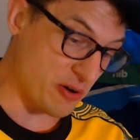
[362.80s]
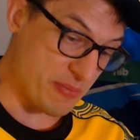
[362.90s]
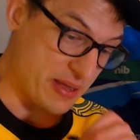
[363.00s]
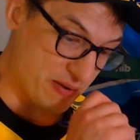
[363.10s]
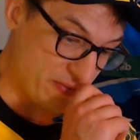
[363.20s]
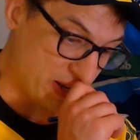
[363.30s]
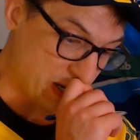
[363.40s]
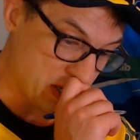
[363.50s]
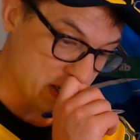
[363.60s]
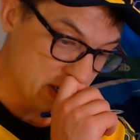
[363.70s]
own man
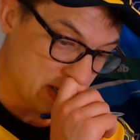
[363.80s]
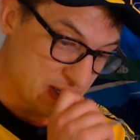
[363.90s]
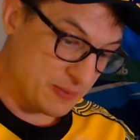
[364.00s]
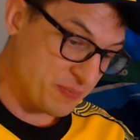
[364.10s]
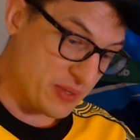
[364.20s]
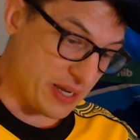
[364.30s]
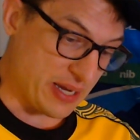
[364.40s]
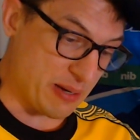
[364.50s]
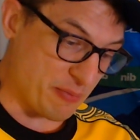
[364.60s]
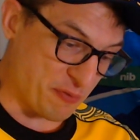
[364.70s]
advantage.
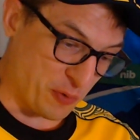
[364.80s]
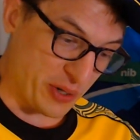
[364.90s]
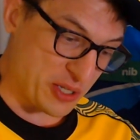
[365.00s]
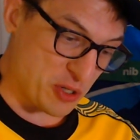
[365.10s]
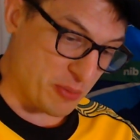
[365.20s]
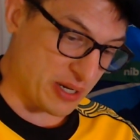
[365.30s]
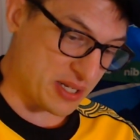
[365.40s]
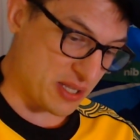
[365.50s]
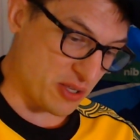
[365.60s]
42 minutes though,